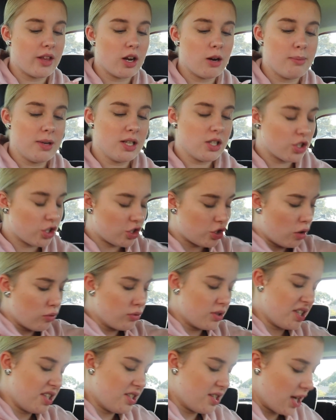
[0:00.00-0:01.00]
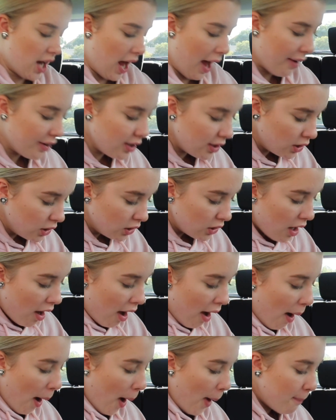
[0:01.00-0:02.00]
They're a bit salty today,
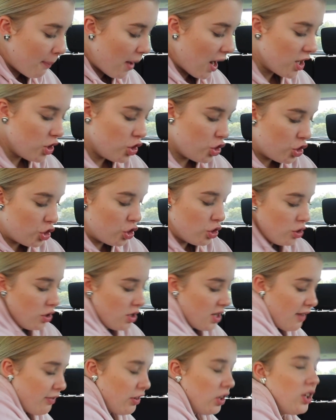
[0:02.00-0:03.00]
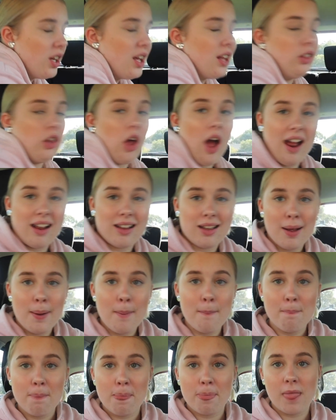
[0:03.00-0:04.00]
but I do definitely like.
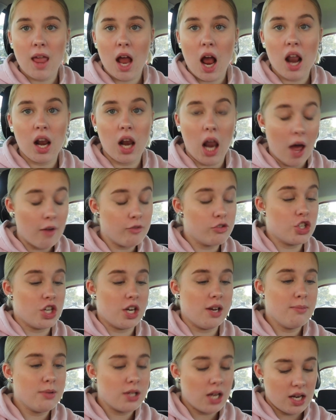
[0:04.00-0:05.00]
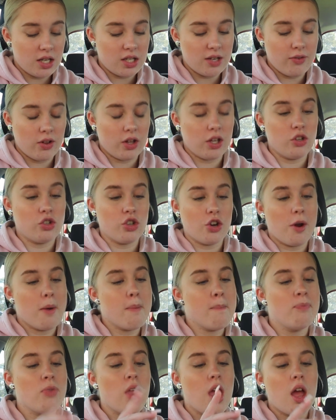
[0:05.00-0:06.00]
I love chips. I definitely
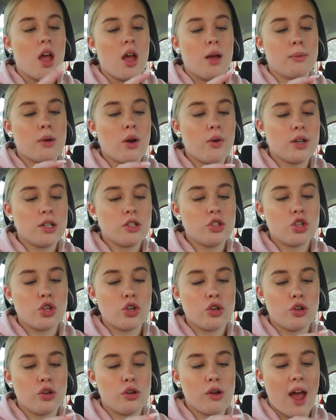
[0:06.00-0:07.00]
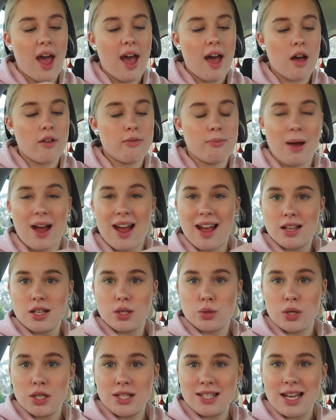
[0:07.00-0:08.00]
do. Going to have my
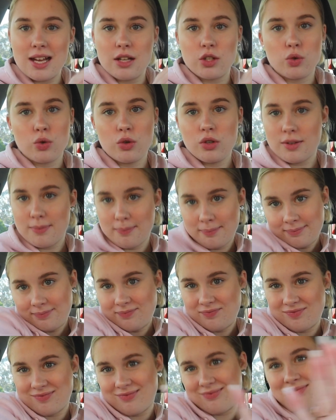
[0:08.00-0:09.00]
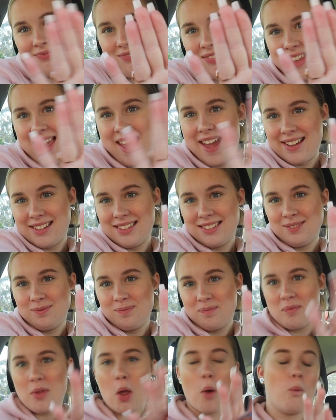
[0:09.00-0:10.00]
sweet and sour sauce.
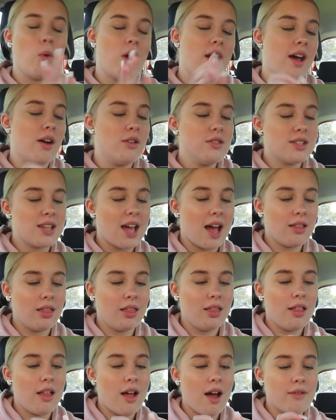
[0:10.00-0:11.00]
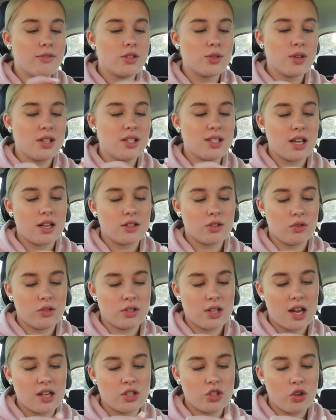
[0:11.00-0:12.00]
What else? I love sweet and sour
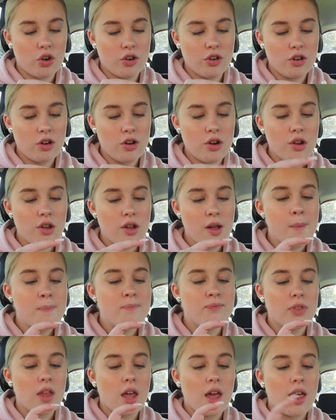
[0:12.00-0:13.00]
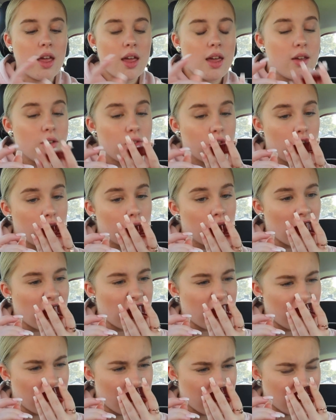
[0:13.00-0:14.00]
sauce. I don't know if you
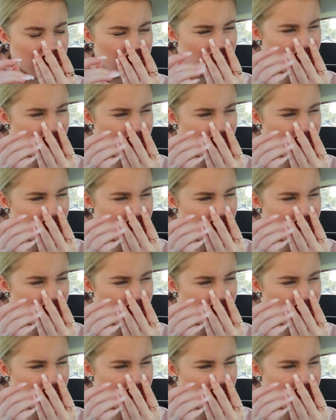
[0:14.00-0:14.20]
go.